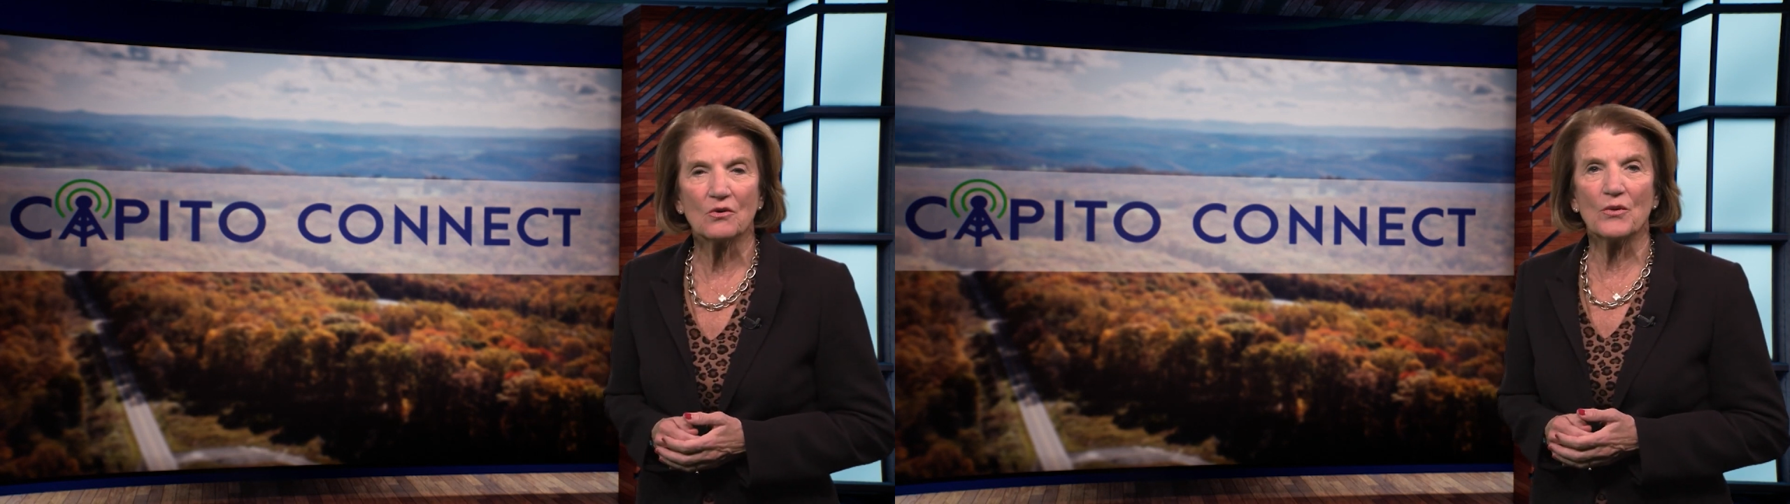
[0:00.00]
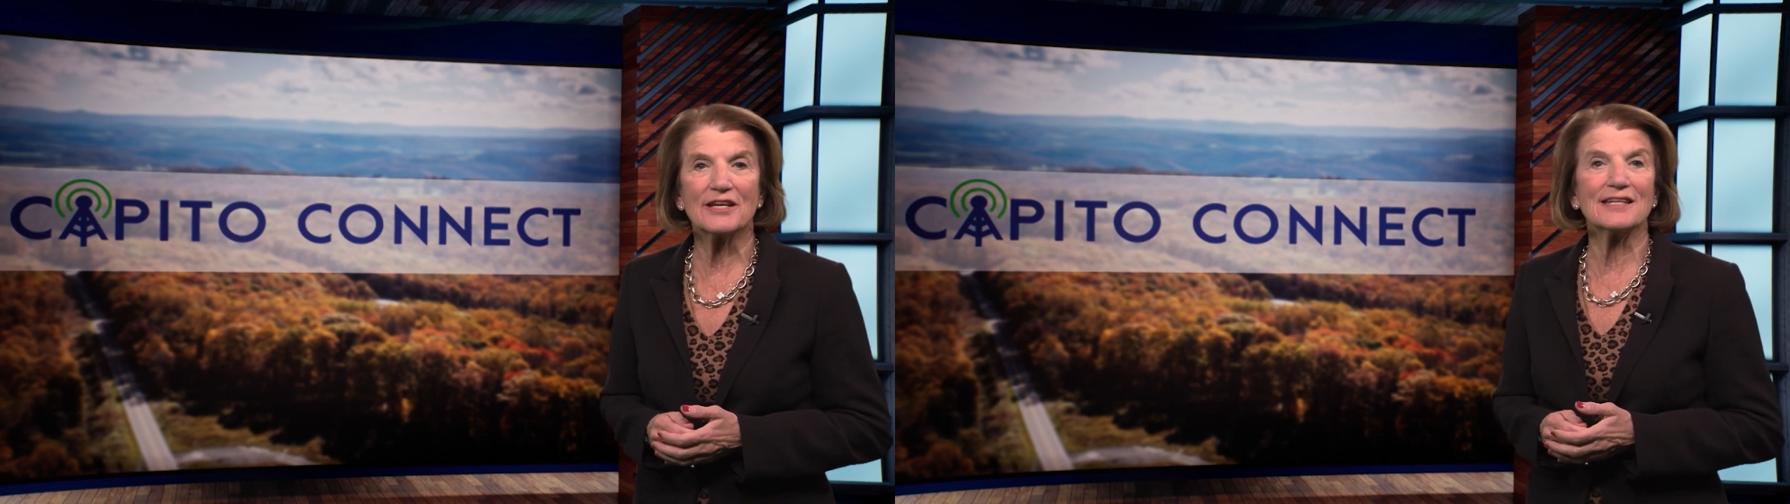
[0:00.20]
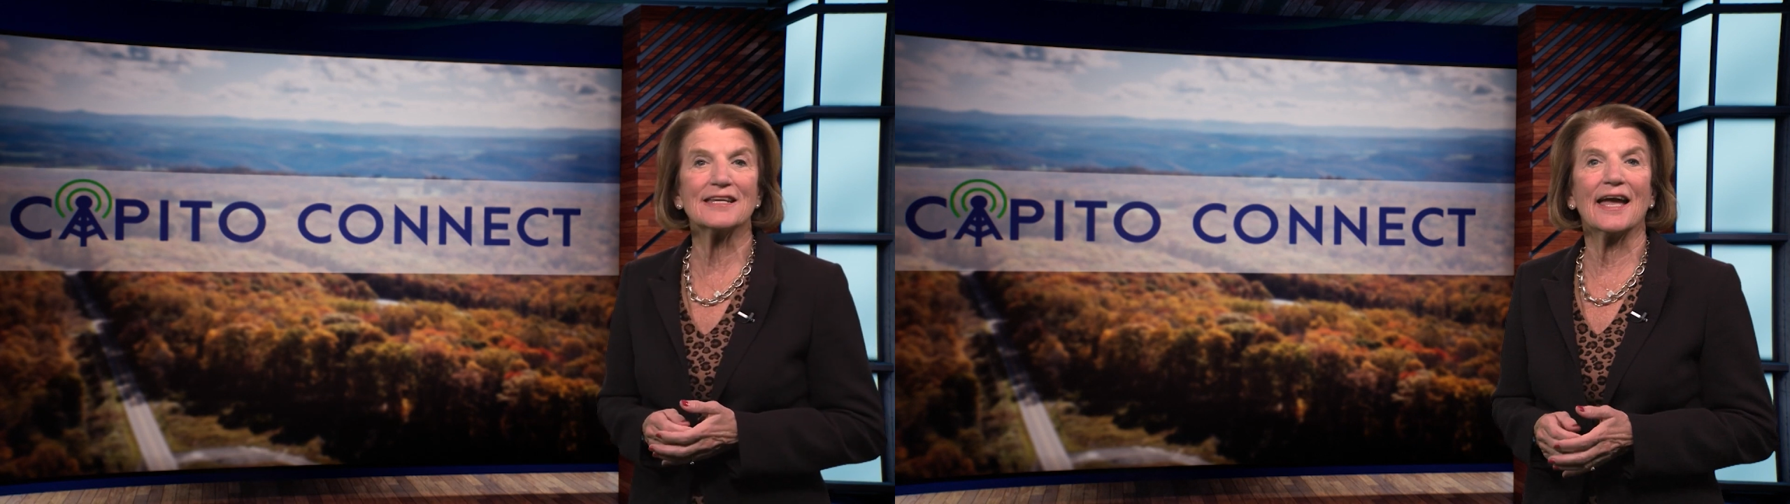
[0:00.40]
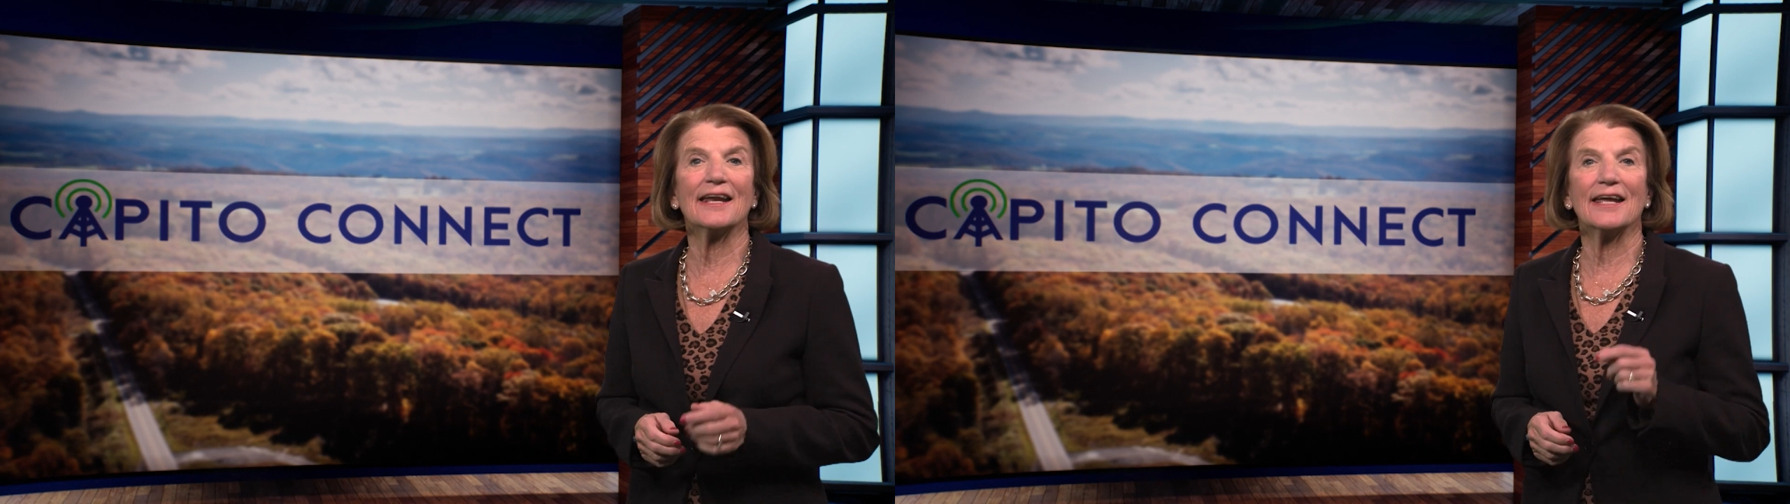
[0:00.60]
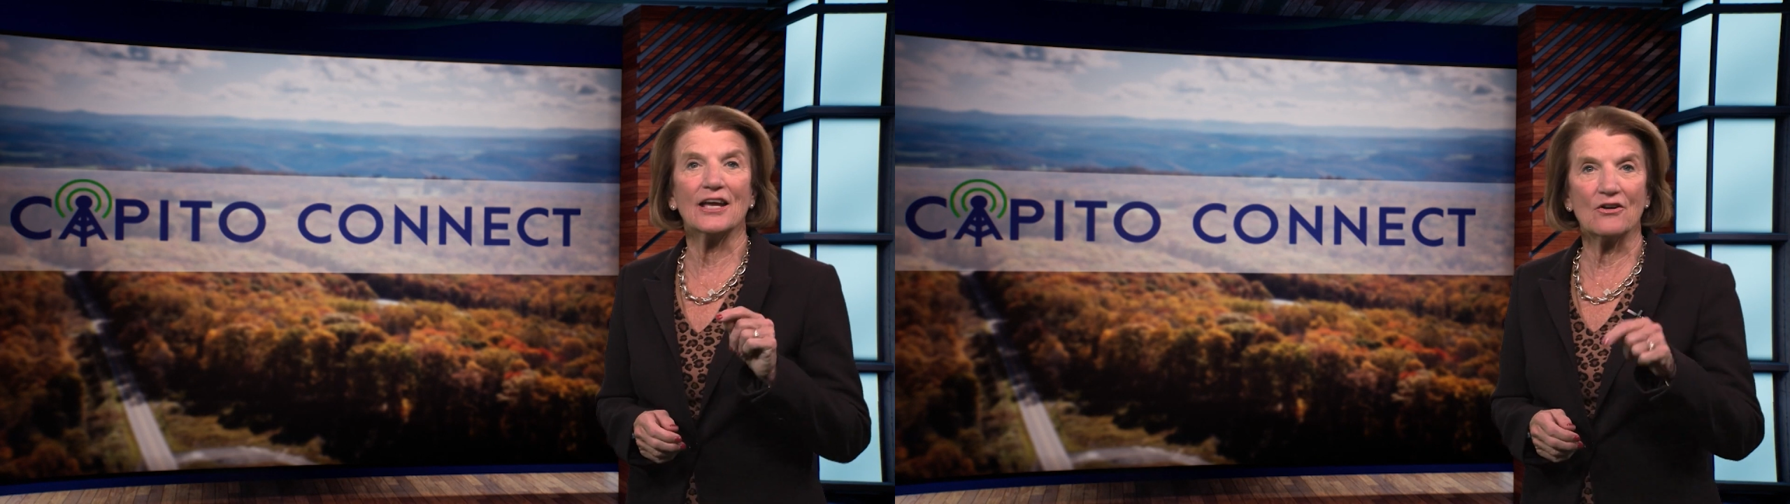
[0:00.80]
we can
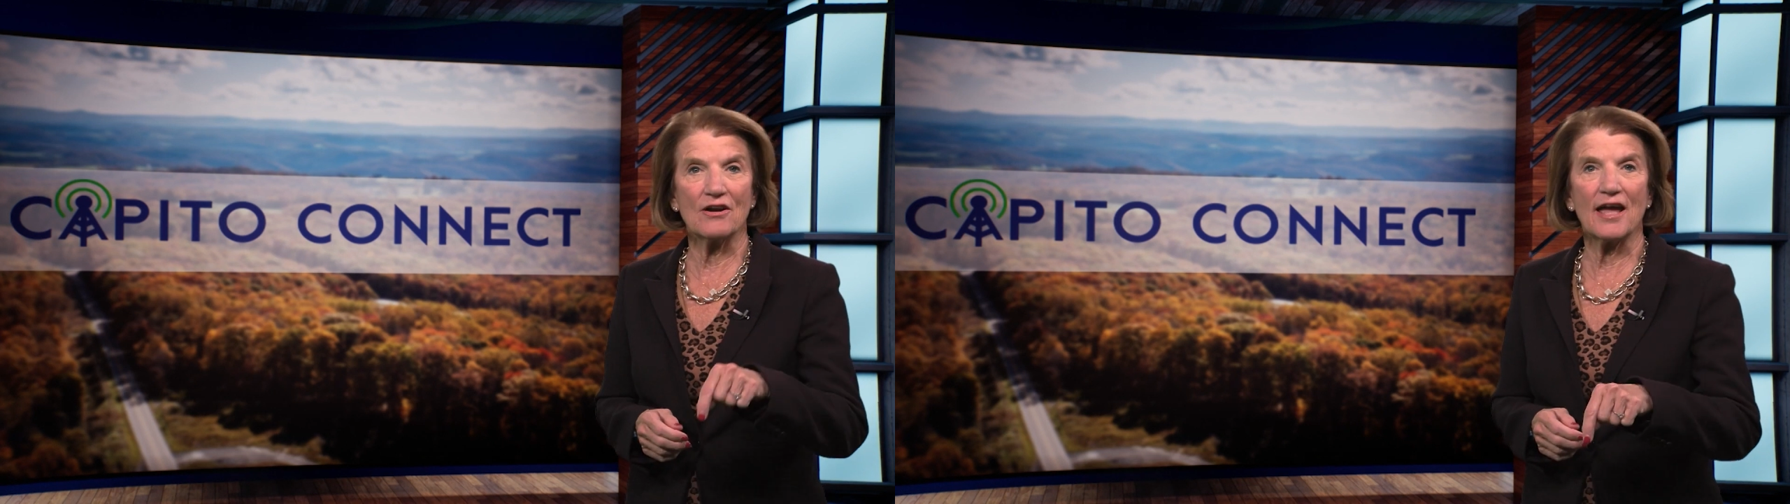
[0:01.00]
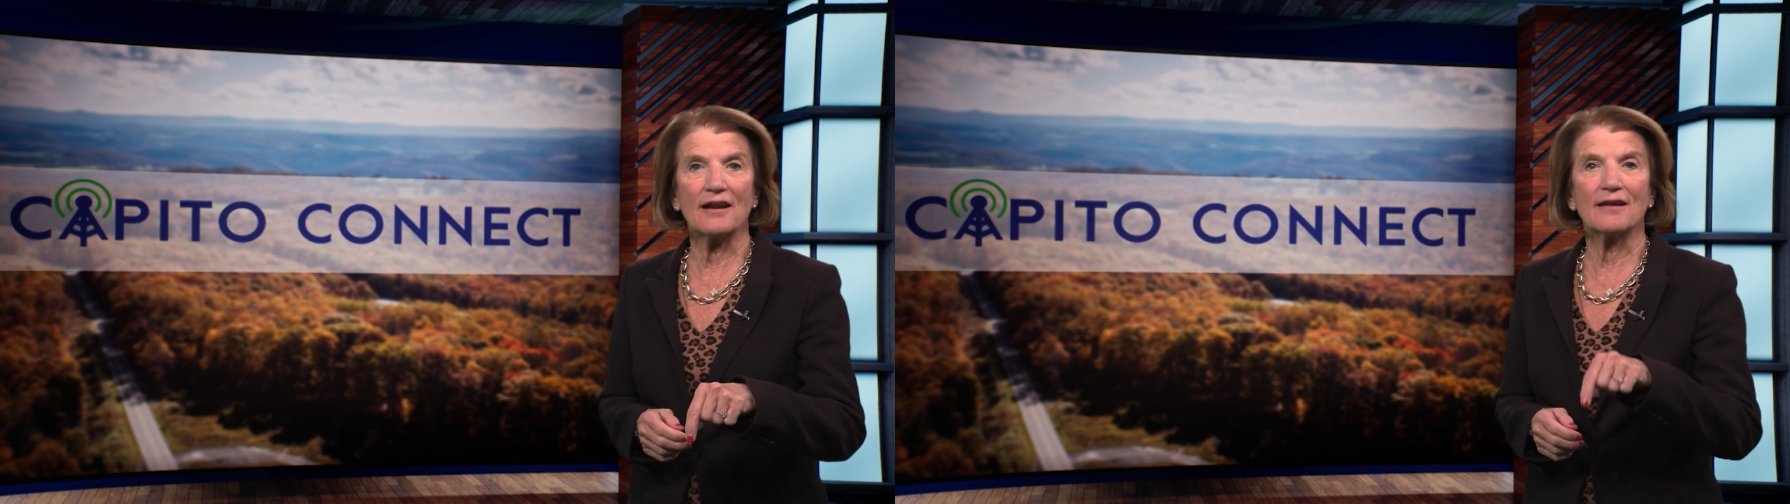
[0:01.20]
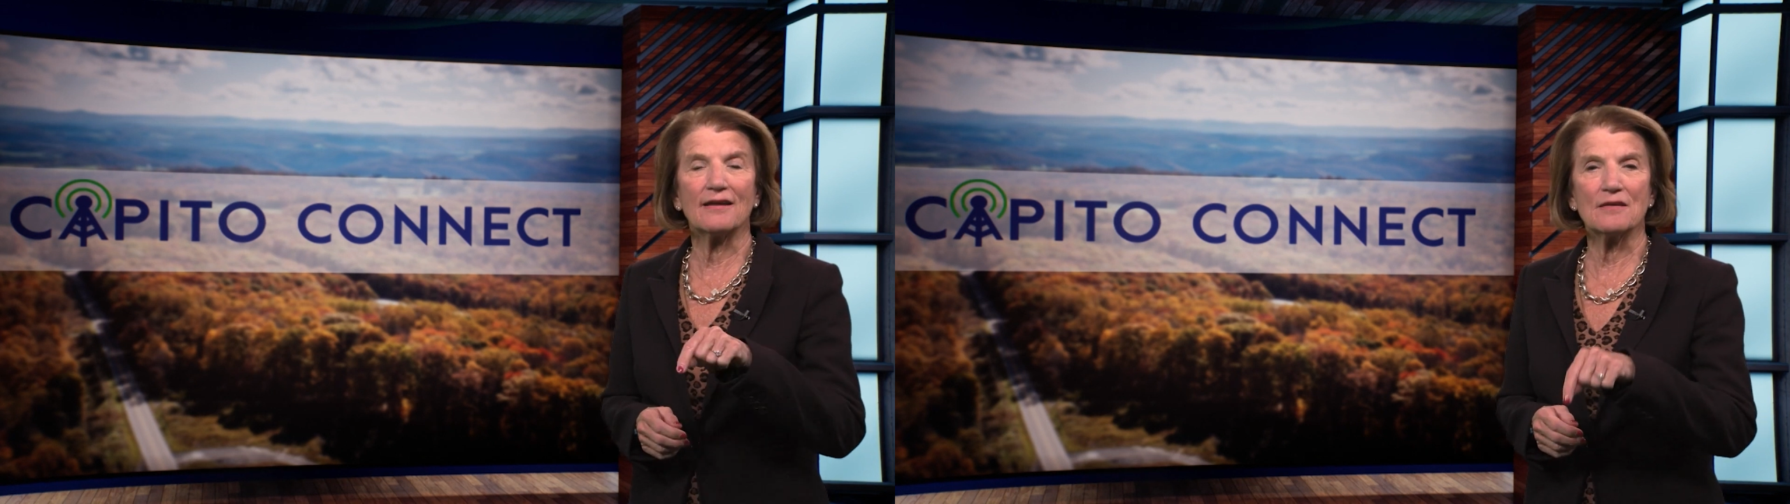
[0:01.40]
get internet